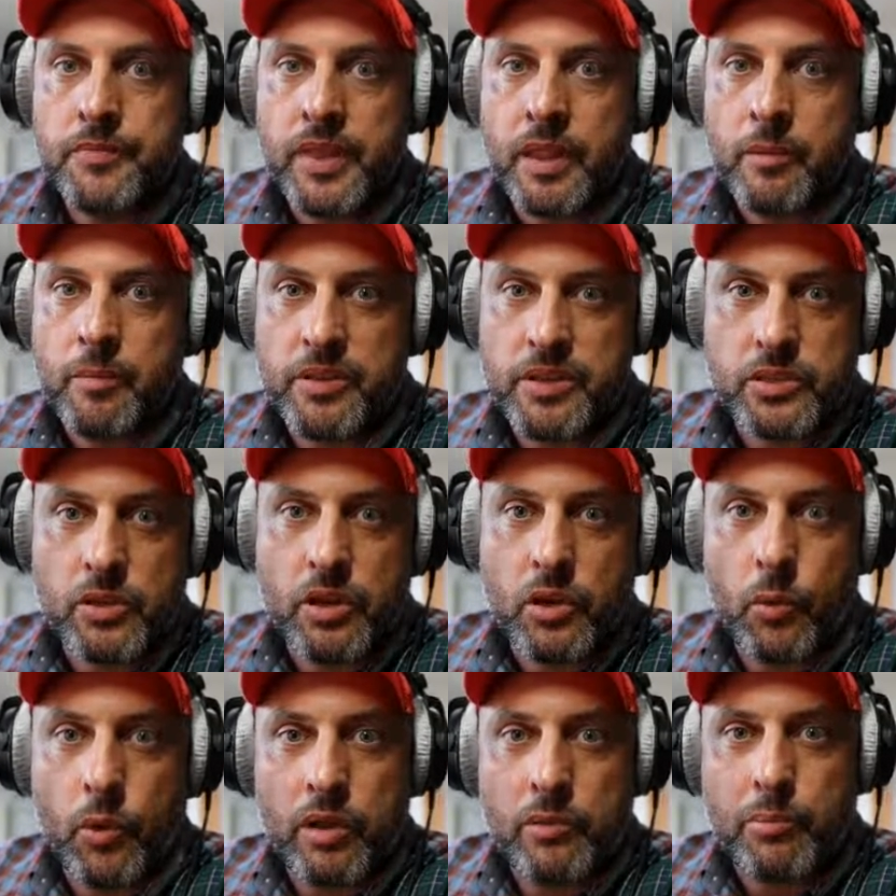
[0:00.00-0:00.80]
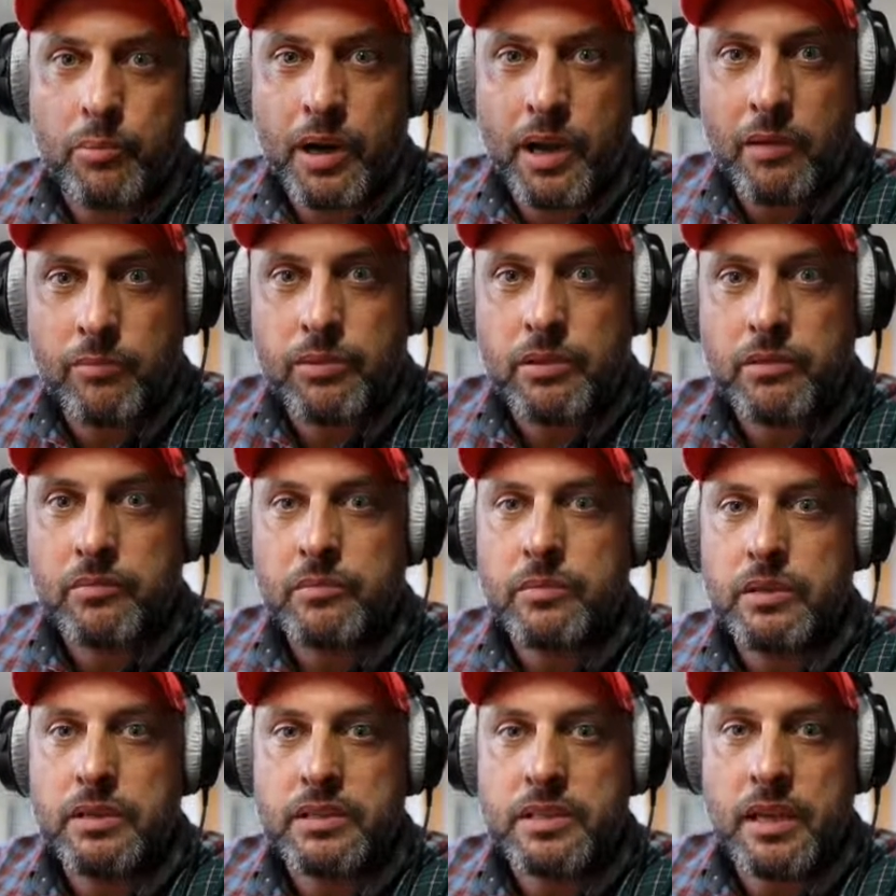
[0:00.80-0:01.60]
But there's only one
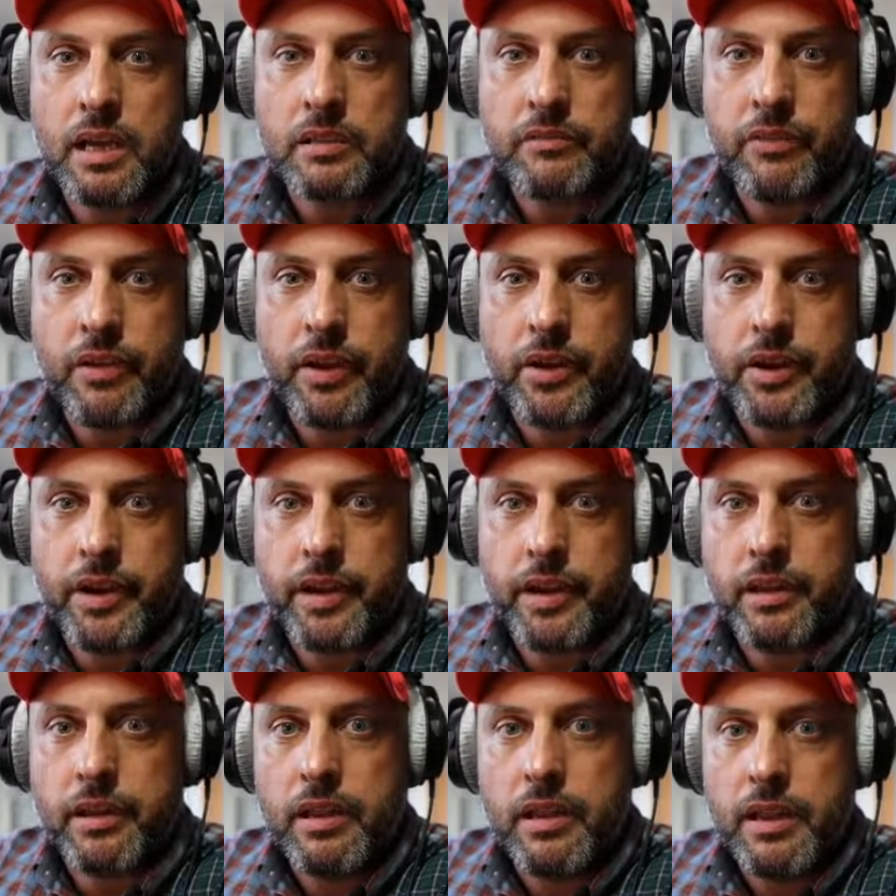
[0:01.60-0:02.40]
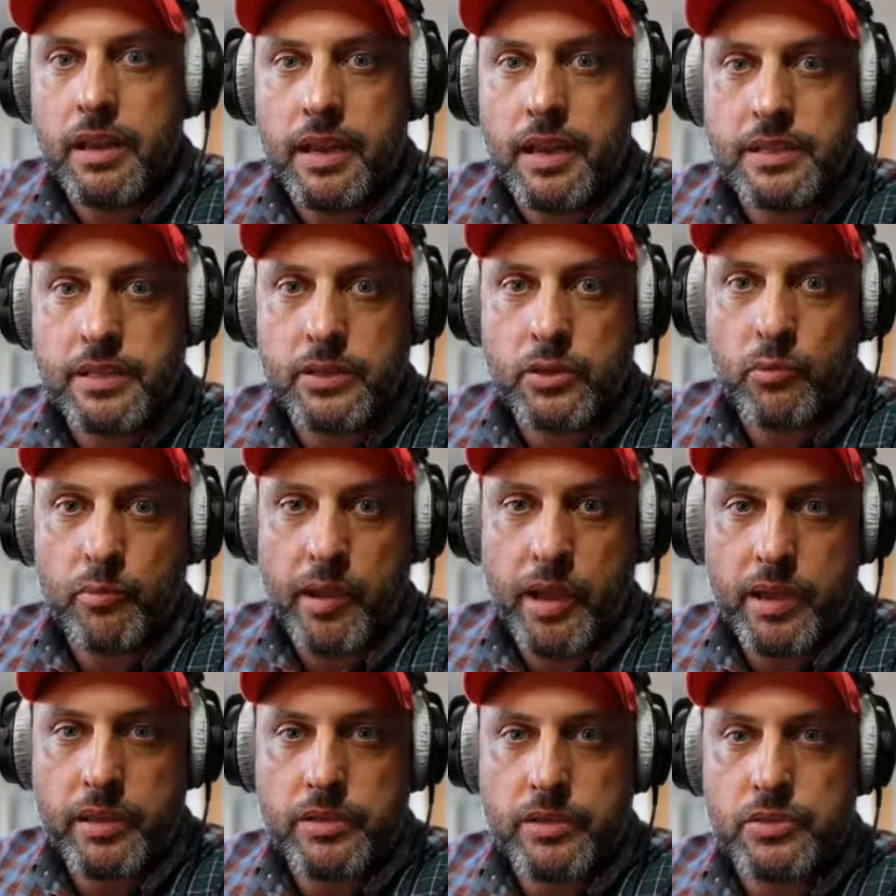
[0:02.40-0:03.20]
problem: it's not very easy to
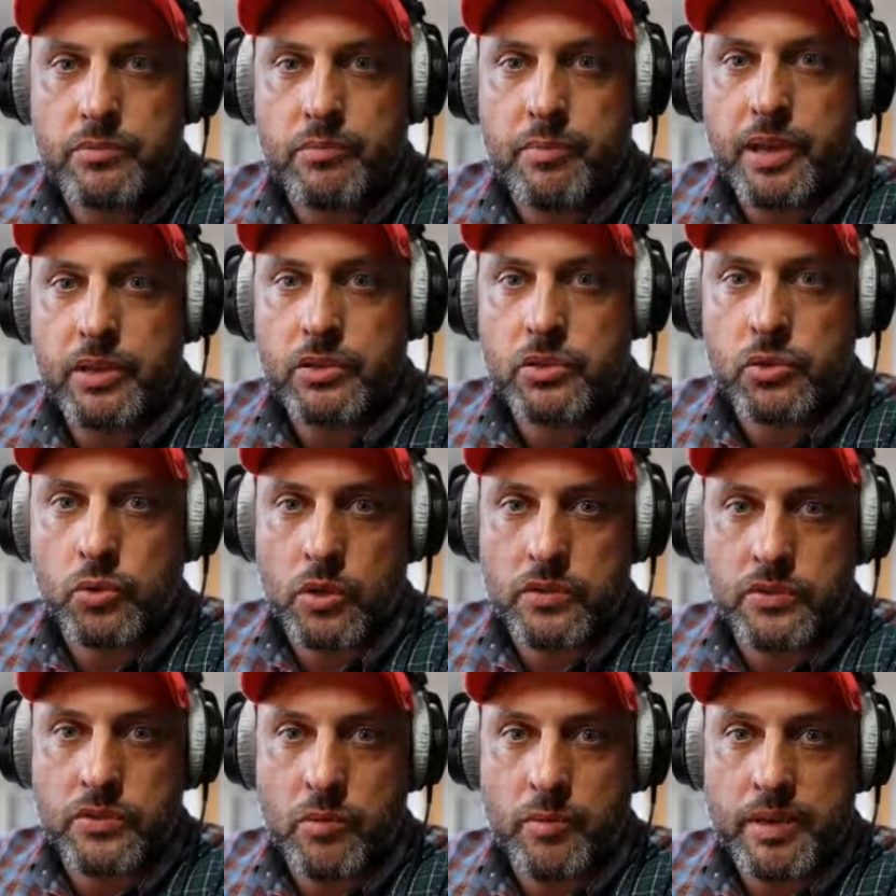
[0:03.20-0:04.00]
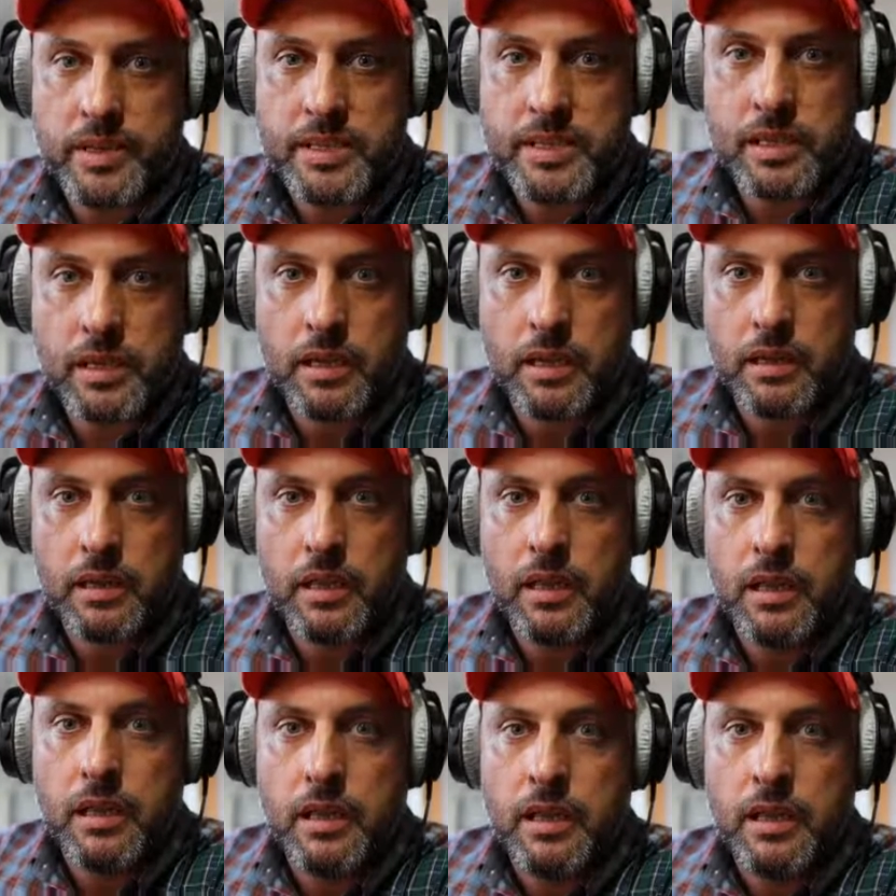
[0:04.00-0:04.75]
manage being sourced from Excel.